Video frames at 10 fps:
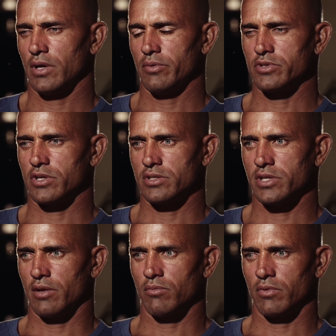I was
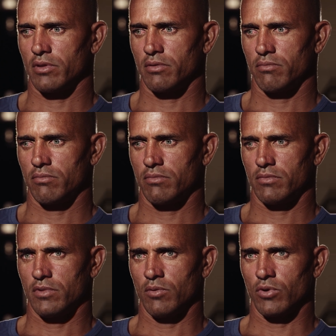content with
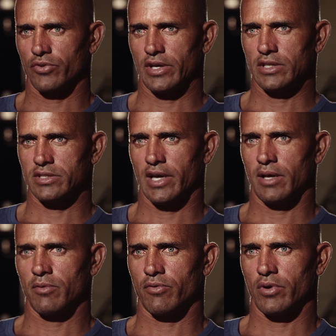the world titles I
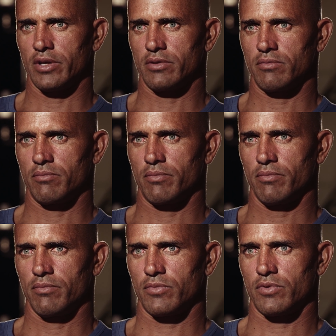had before I
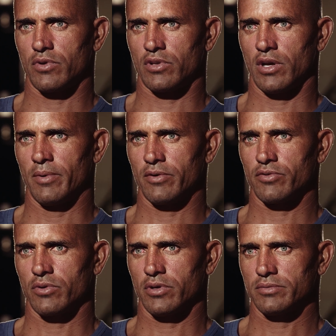took time off
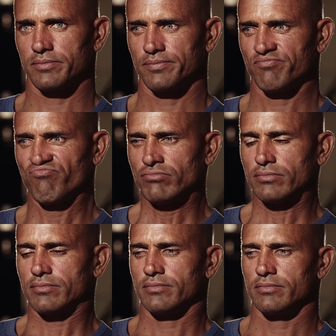tour,
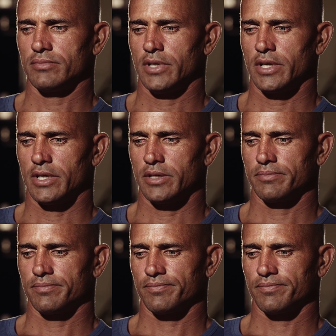but